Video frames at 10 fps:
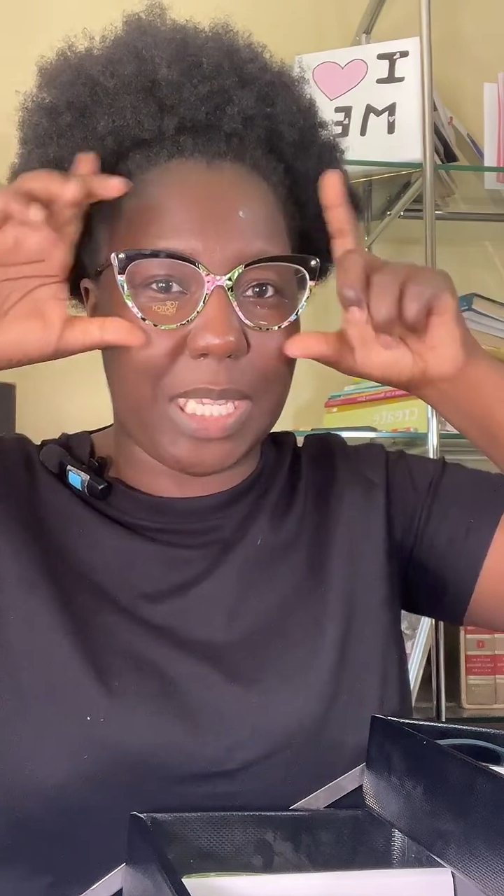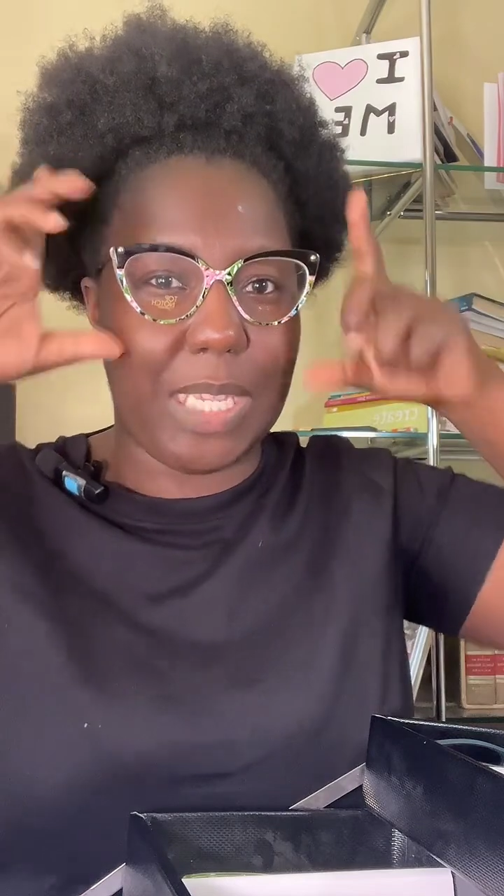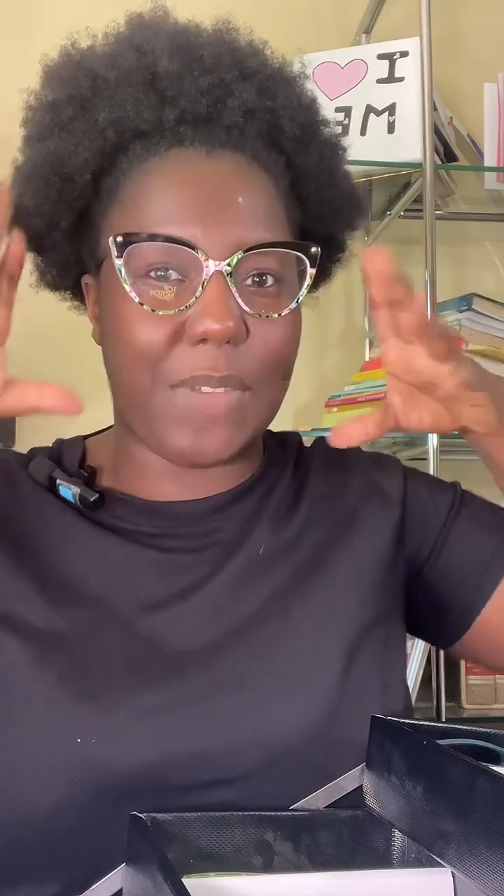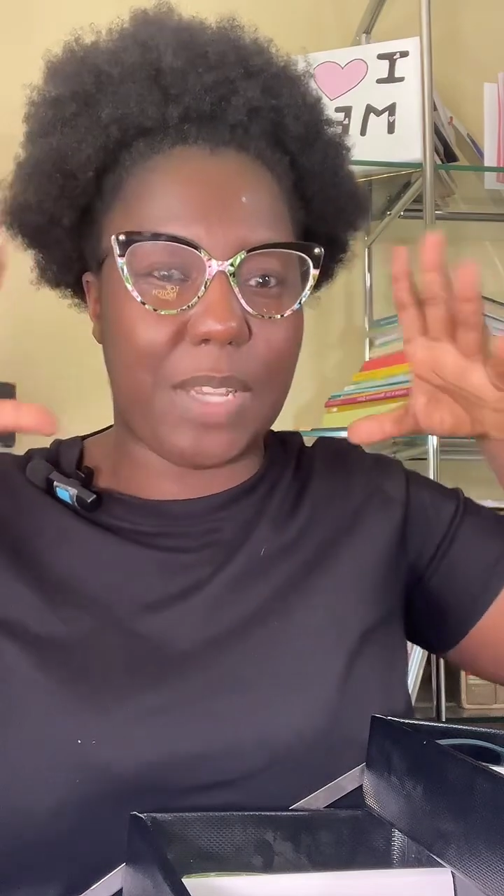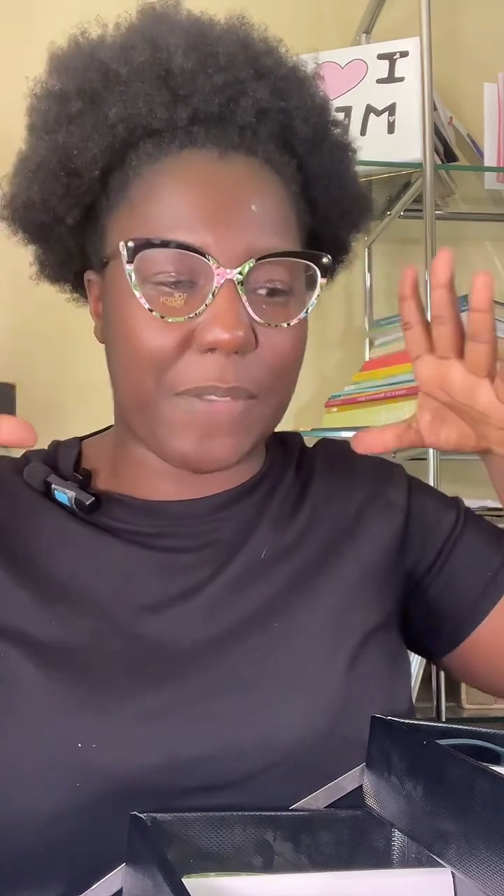
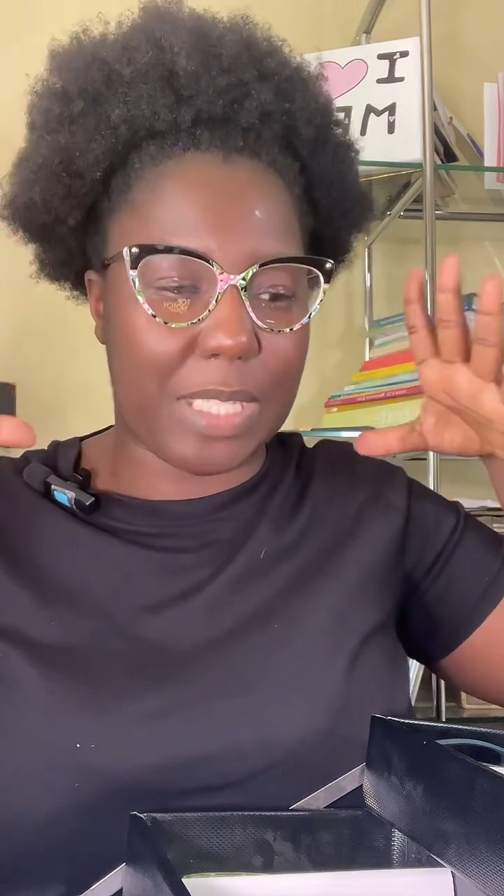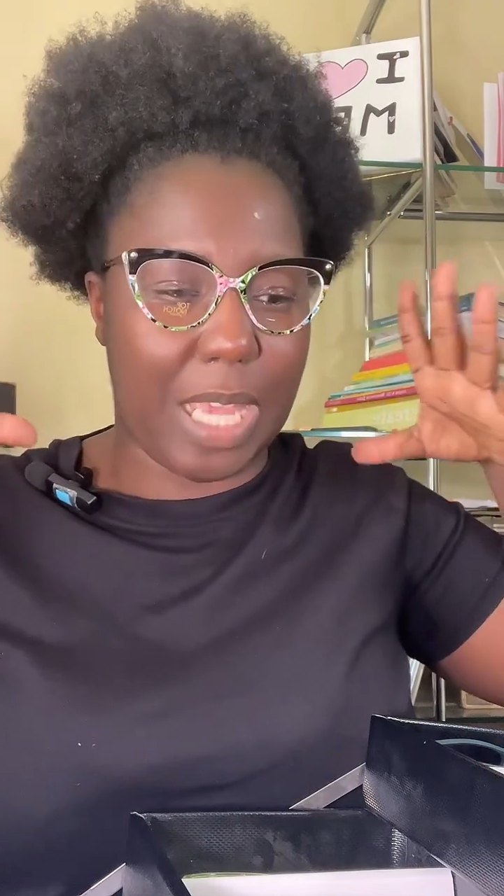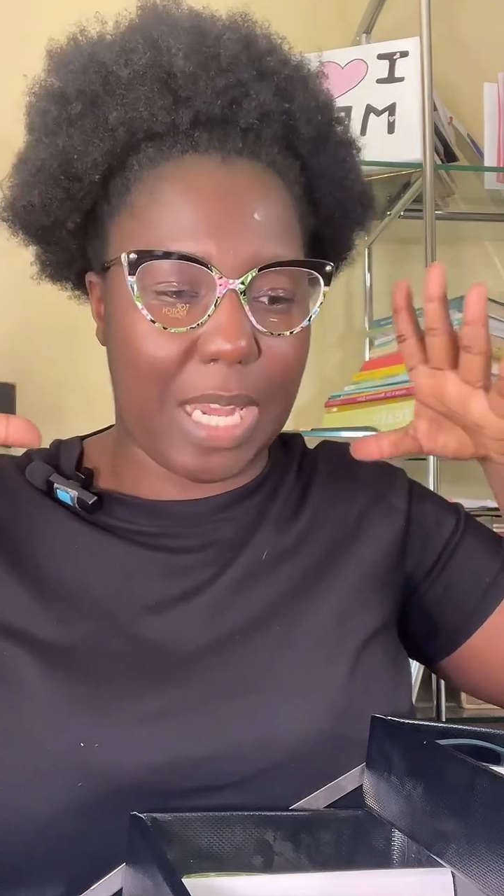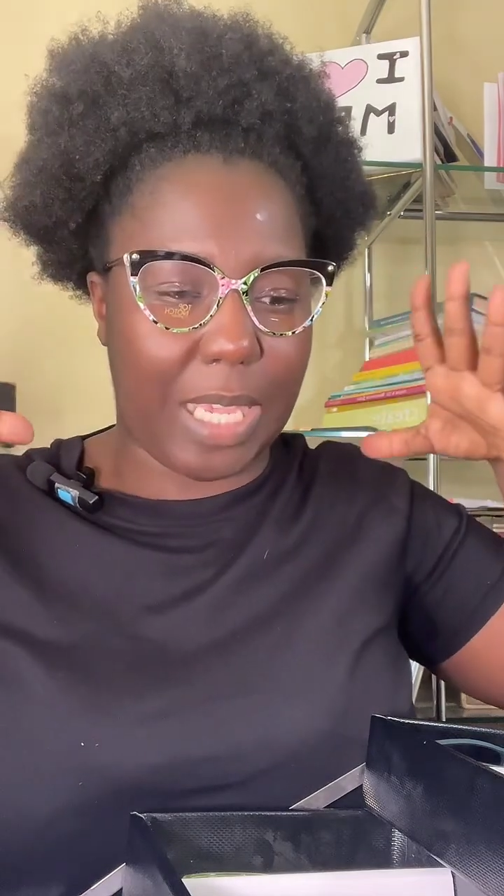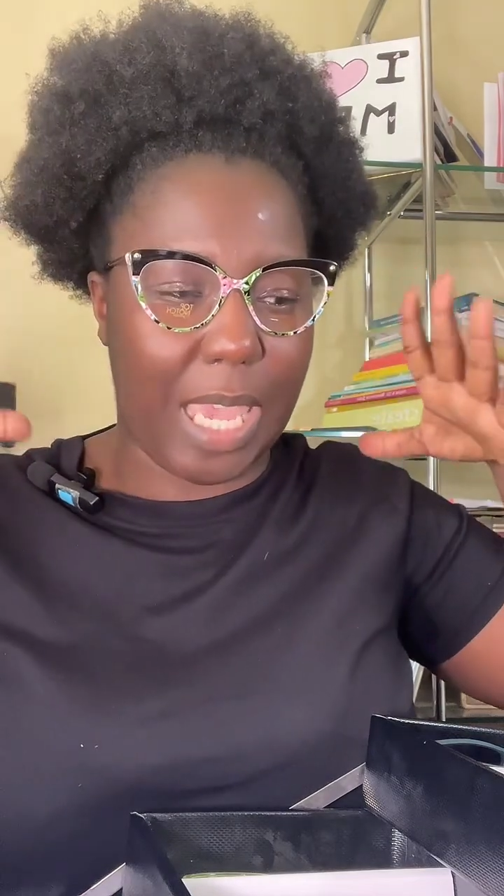even if it's
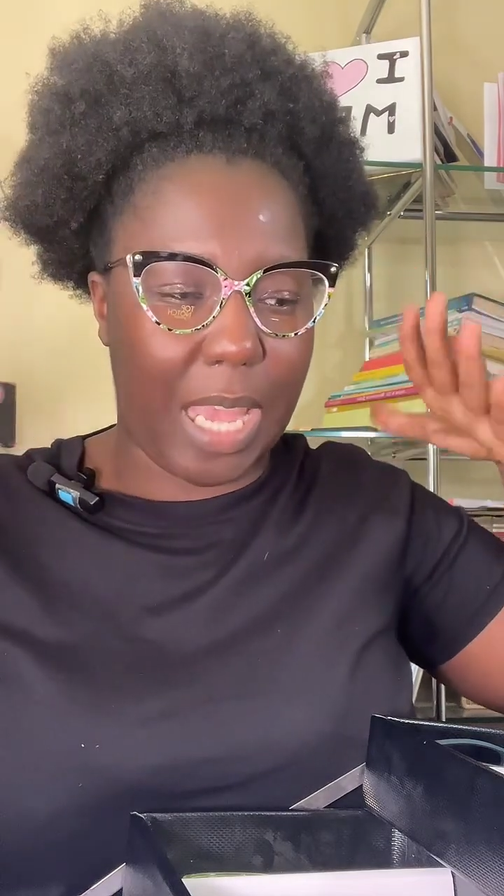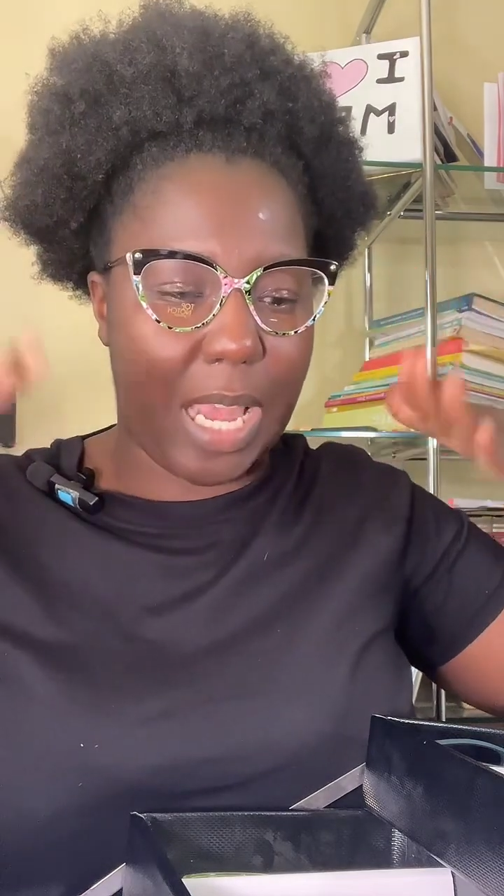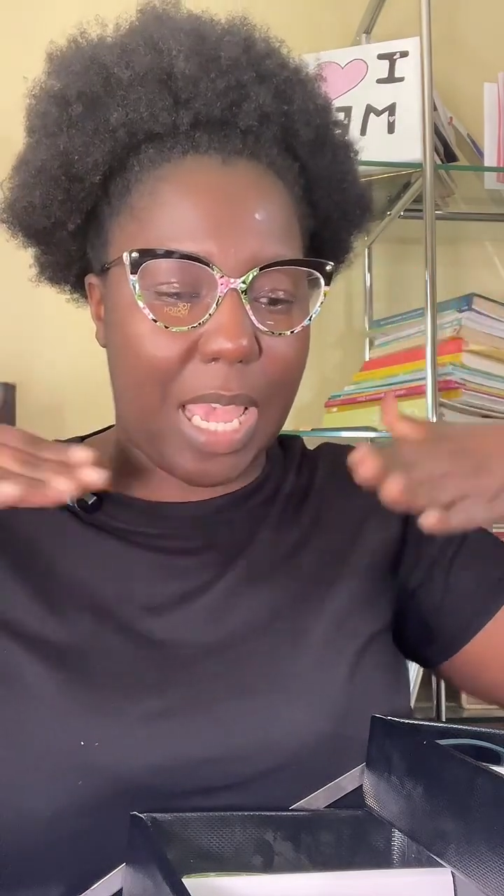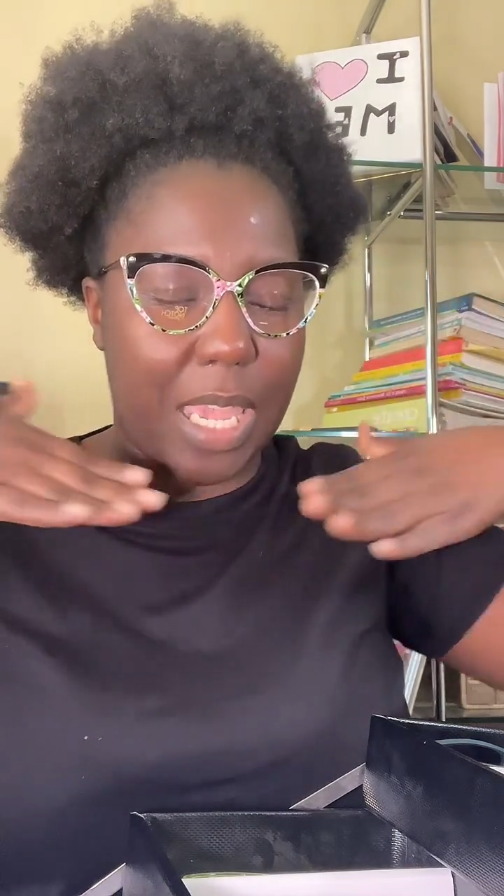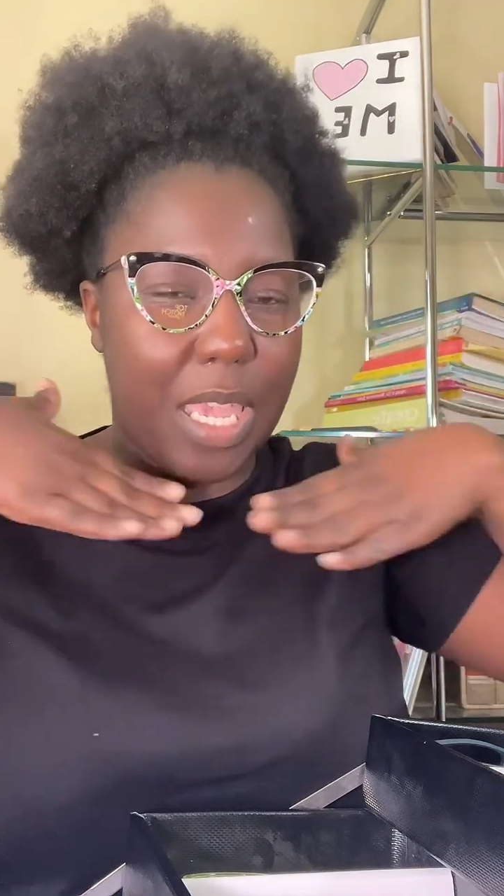not a cat
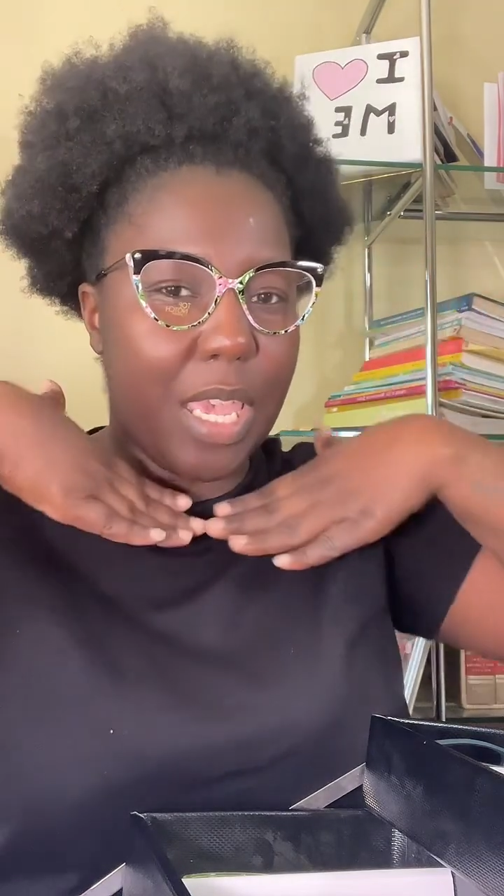eye,